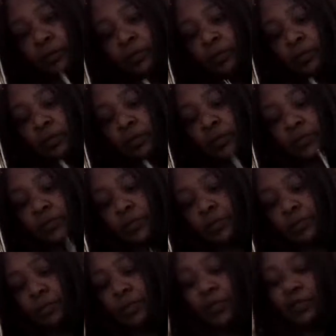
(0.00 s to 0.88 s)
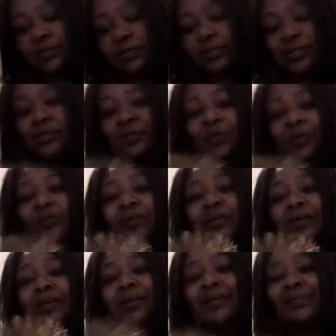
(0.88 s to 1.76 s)
it's gonna make sense
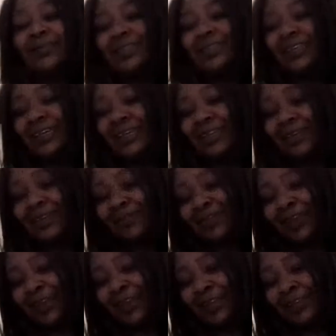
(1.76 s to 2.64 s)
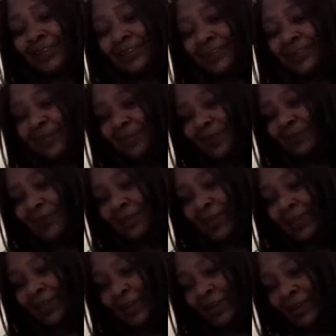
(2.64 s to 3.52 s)
when I'm done. I'm not losing my
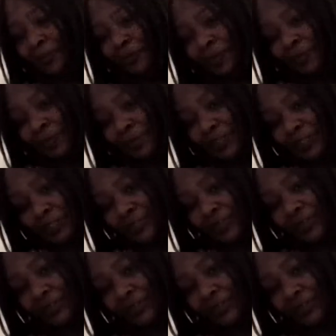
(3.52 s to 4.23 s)
mind. I promise you.